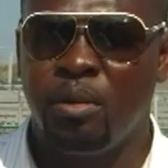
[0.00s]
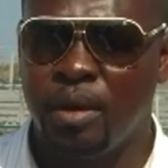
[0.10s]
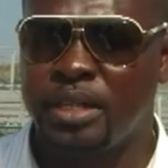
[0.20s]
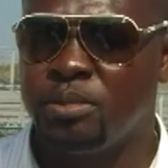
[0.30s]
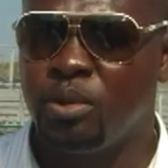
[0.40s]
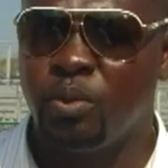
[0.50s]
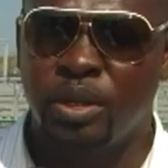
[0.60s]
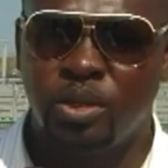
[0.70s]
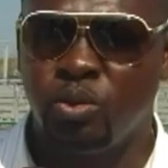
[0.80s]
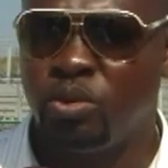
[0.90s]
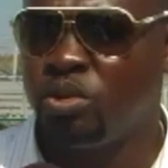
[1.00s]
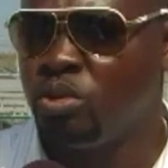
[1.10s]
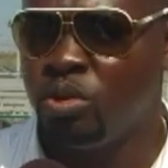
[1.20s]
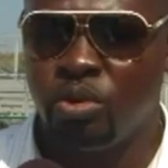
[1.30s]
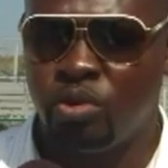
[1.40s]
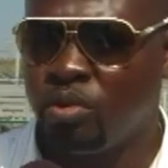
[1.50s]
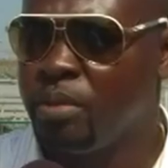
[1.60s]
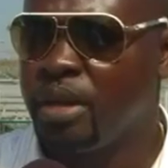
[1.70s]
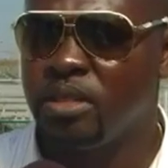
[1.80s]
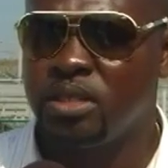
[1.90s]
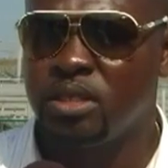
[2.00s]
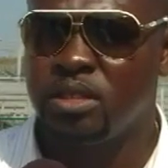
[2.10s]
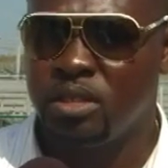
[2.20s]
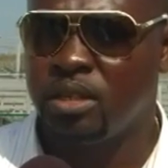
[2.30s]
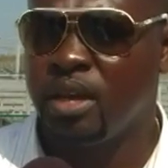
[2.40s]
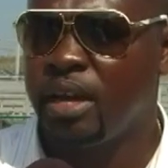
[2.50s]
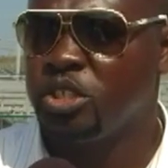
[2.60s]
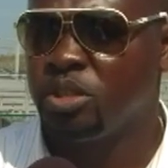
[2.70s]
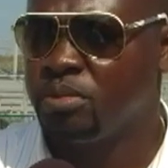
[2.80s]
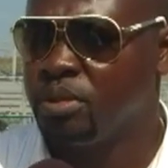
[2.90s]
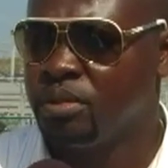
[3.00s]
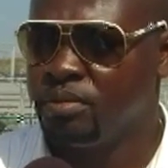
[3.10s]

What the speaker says: possibly winning two to three medals in the high jump.